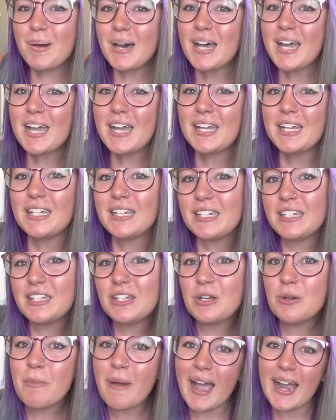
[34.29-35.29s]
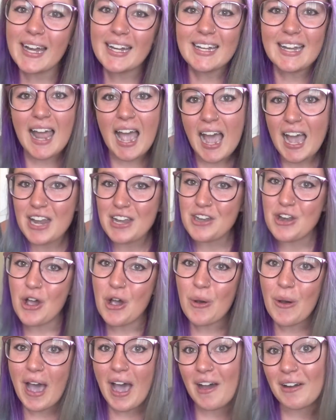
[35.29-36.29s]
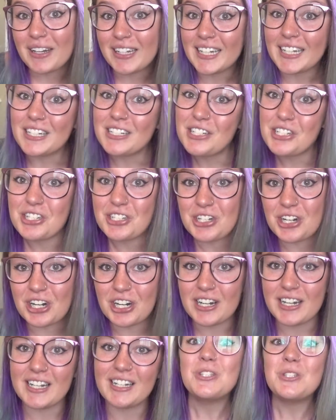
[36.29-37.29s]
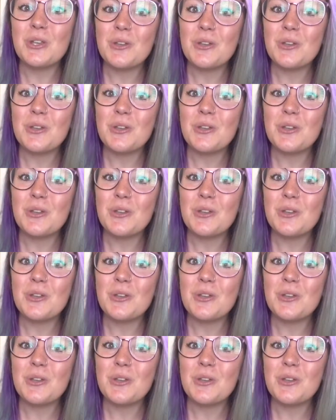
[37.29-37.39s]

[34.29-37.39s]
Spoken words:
but you might not know how to get started.